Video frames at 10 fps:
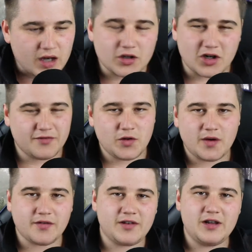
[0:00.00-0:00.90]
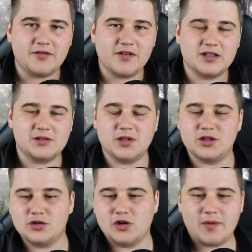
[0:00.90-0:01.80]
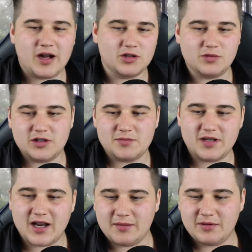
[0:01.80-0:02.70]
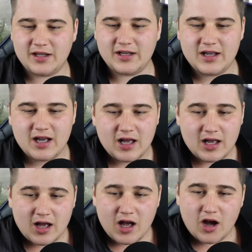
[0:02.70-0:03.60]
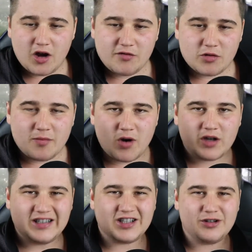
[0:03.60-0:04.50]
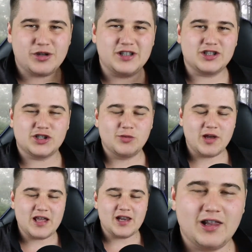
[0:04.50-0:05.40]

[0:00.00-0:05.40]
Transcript: I've got a few other little things that we're going to talk about as well that's been happening. Overall, the markets are looking sweet.